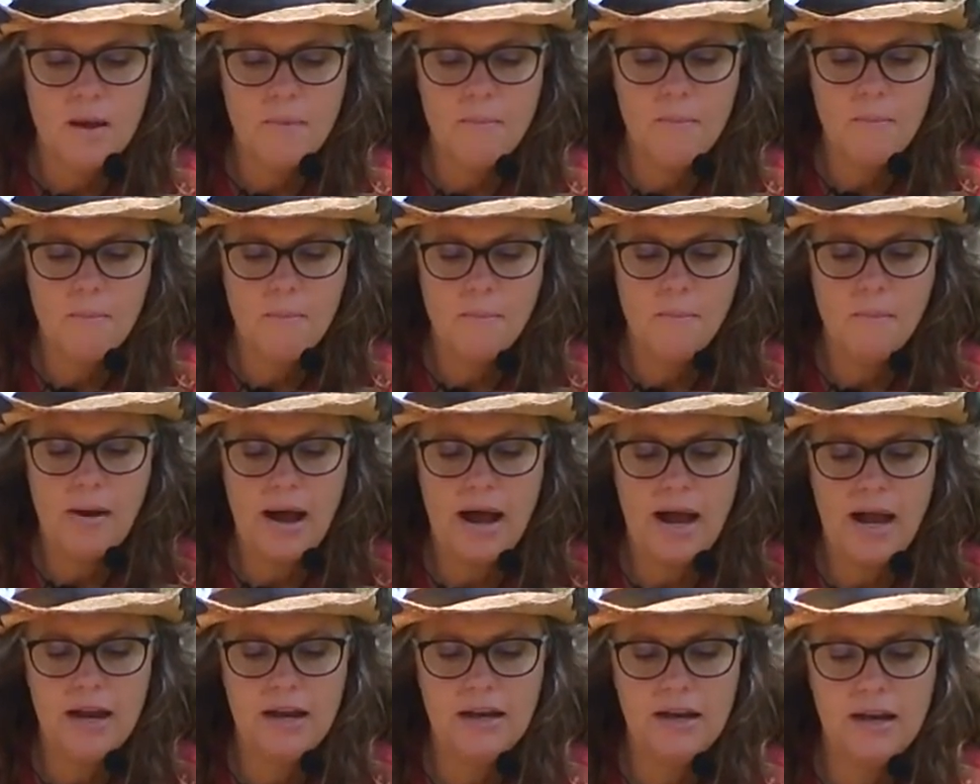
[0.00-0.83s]

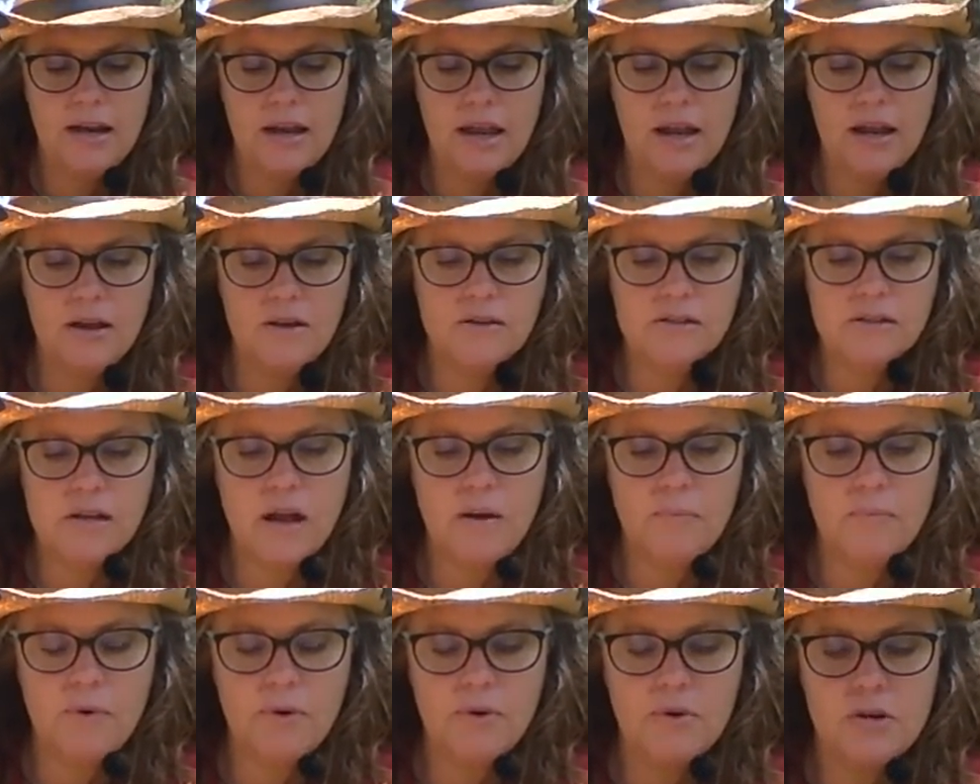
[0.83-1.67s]
My nails
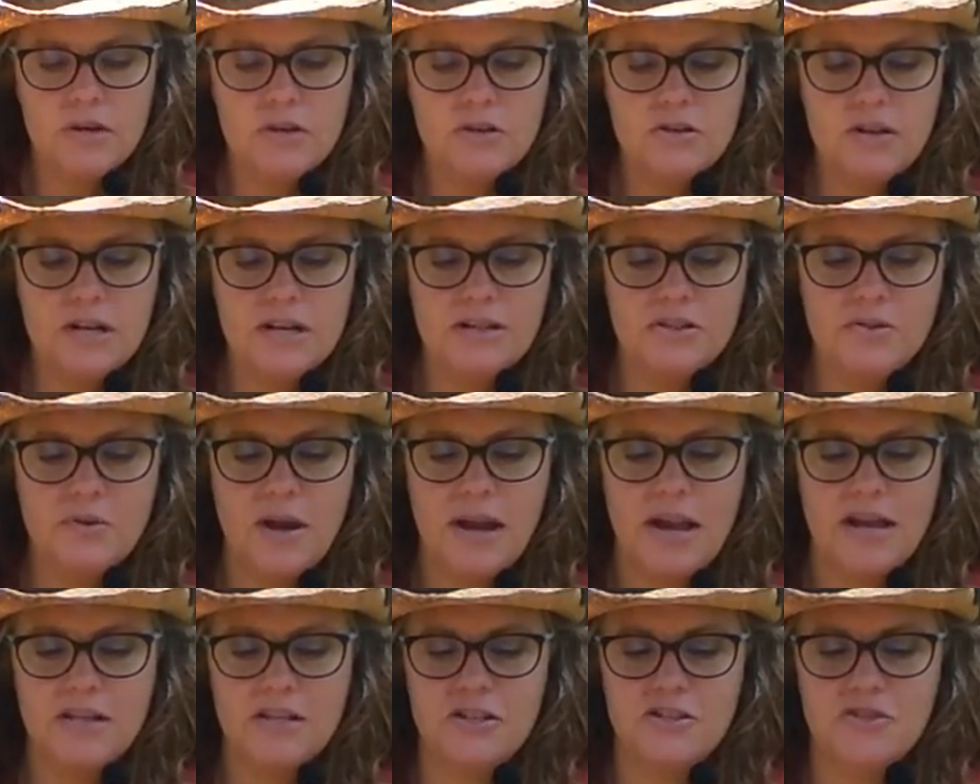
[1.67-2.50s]
got broke yesterday, so I
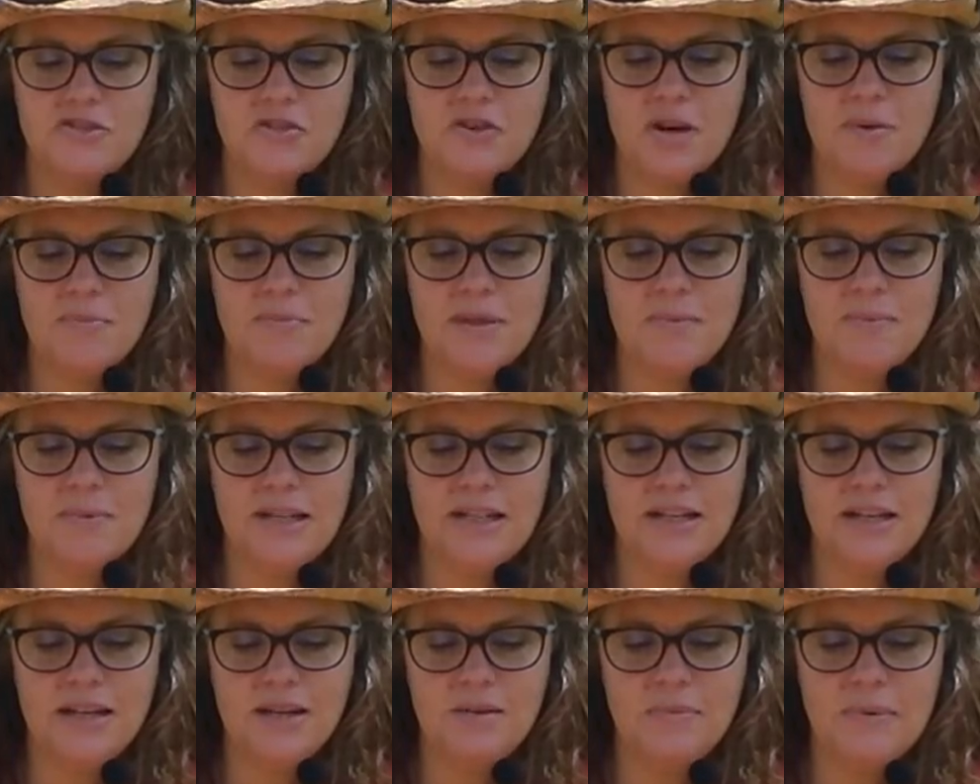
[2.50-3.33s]
had to trim them a
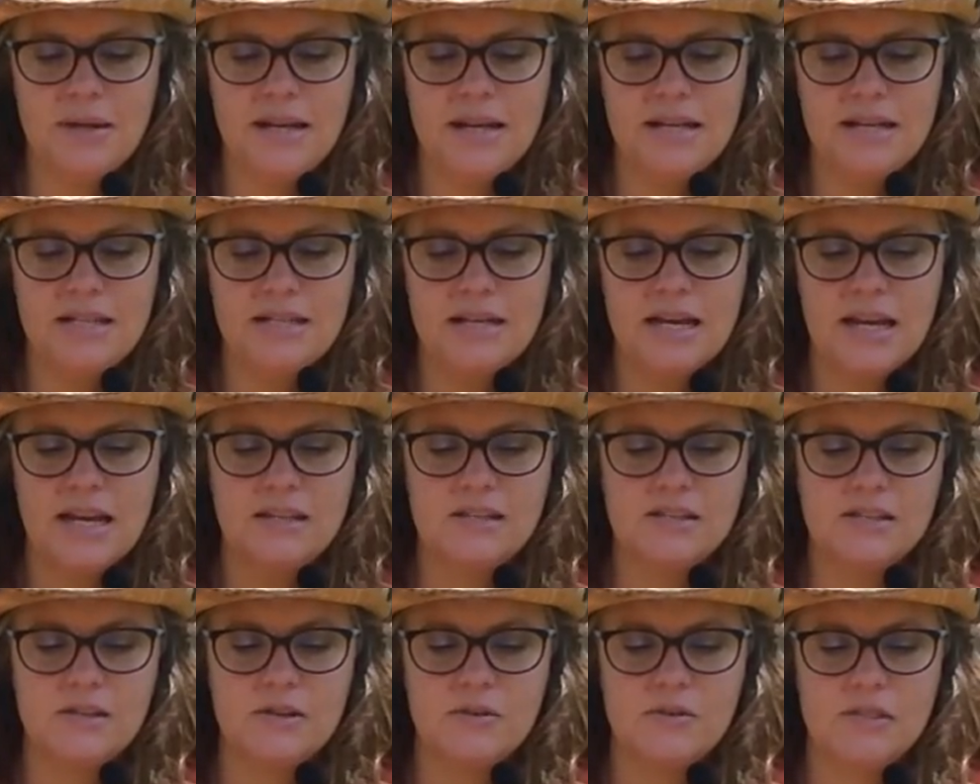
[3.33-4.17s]
little bit, and
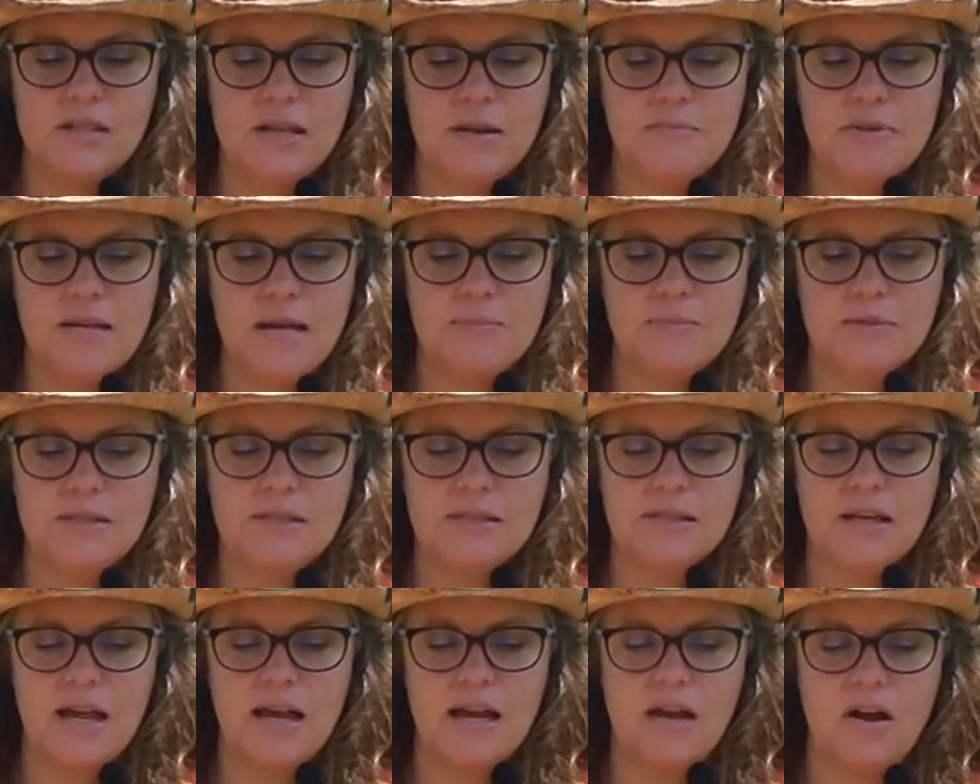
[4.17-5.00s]
so sometimes
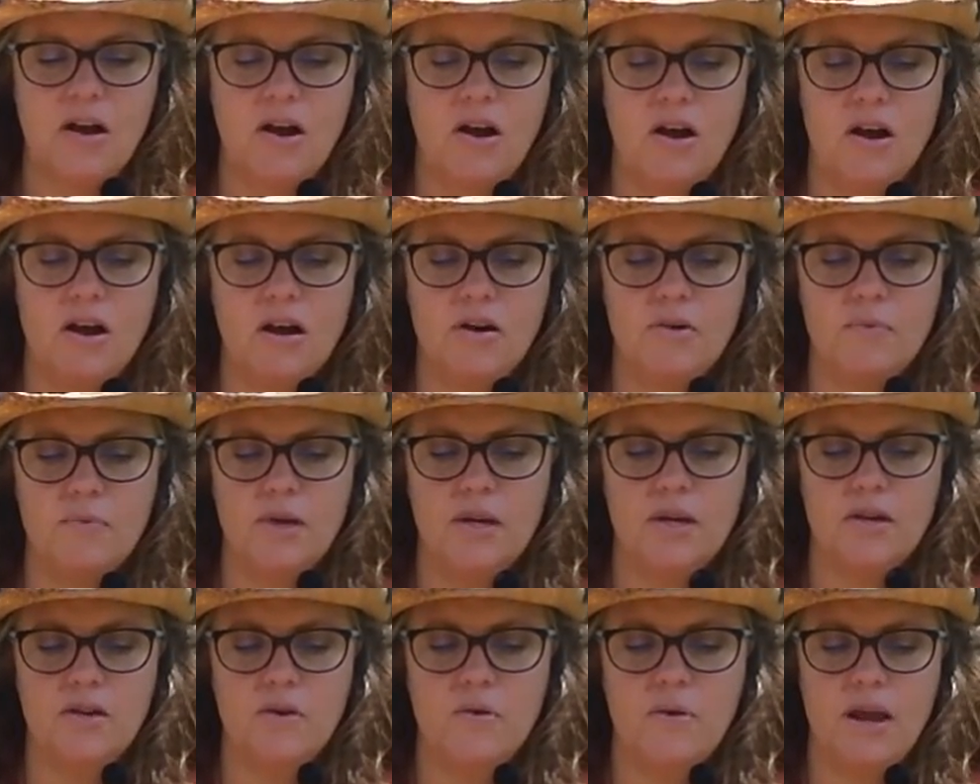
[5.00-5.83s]
it's kind of hard when
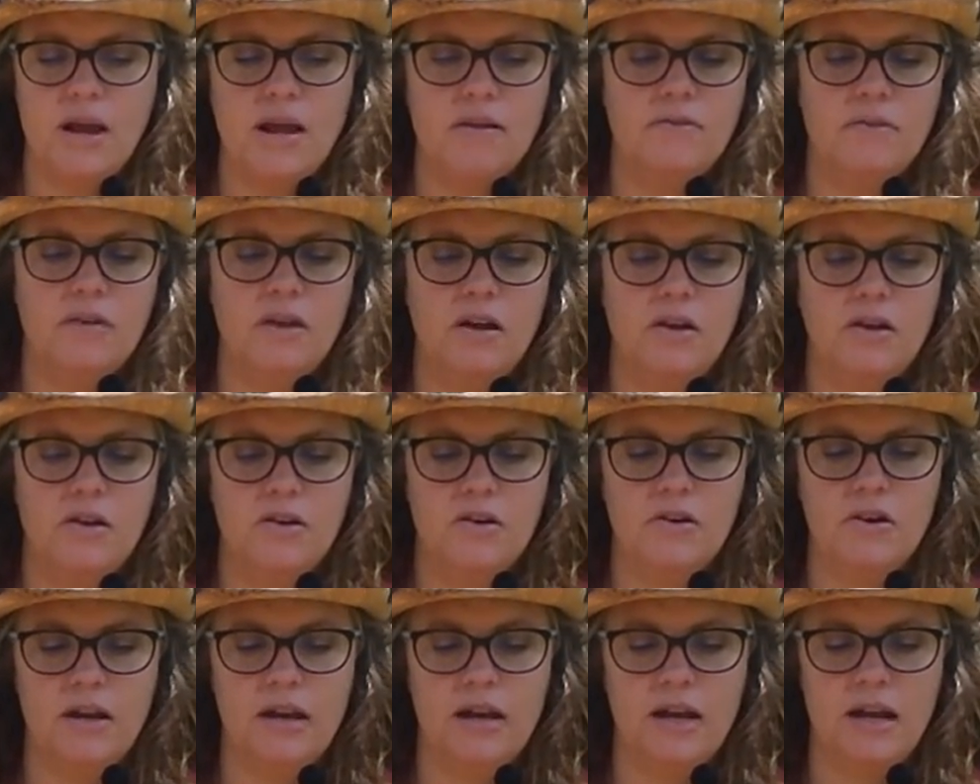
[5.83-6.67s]
you don't have
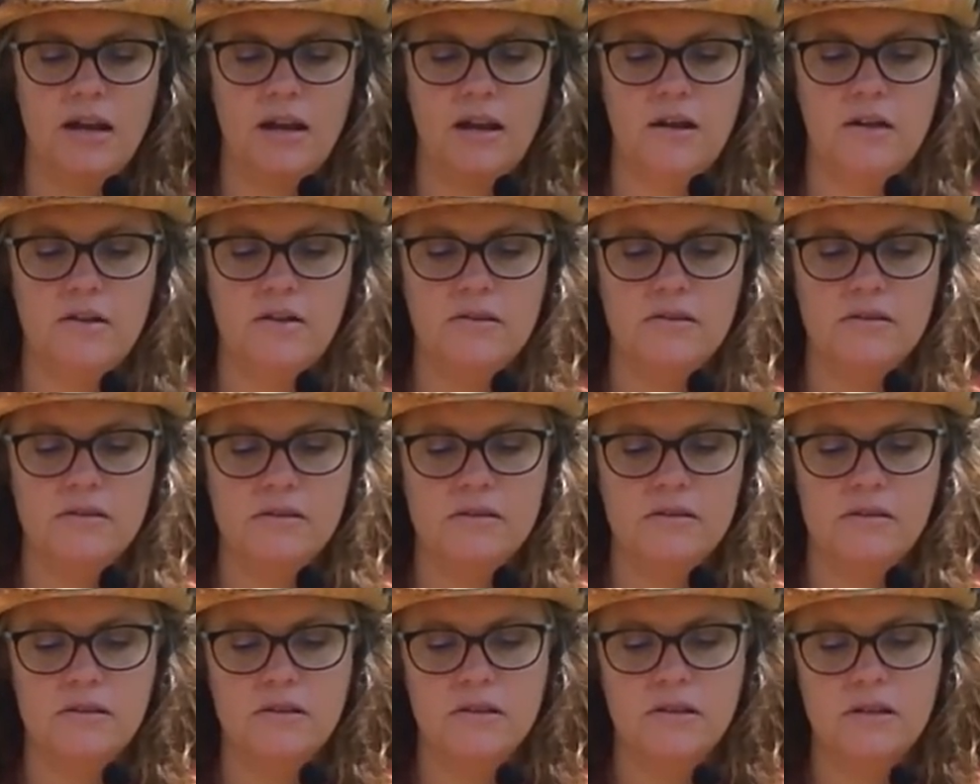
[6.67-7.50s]
longer
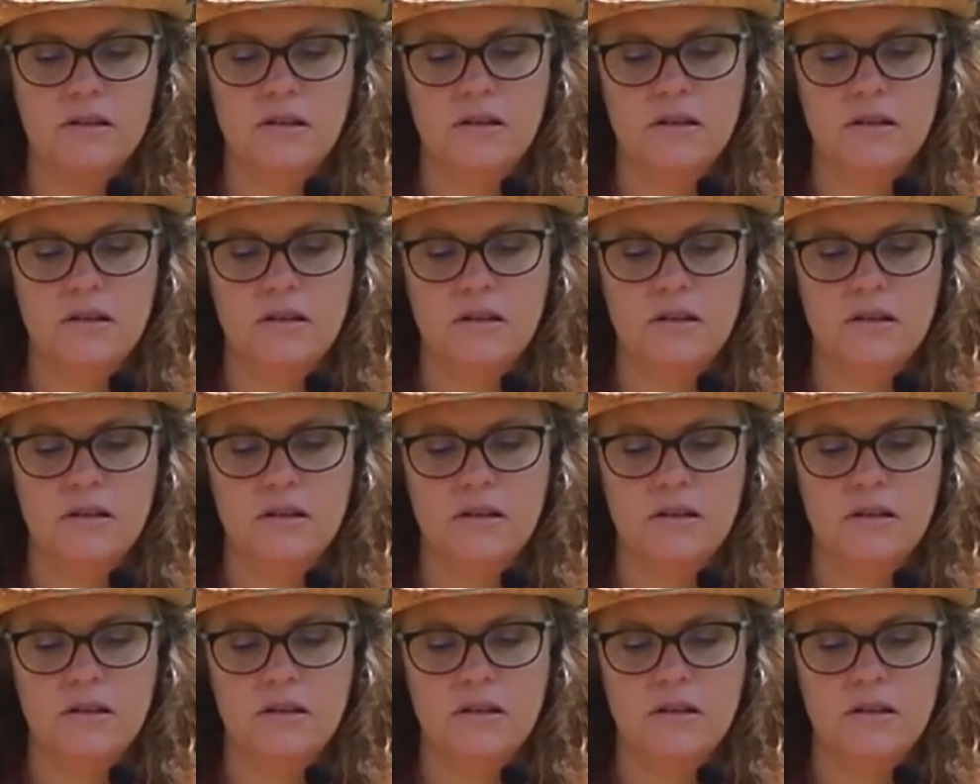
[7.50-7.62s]
nails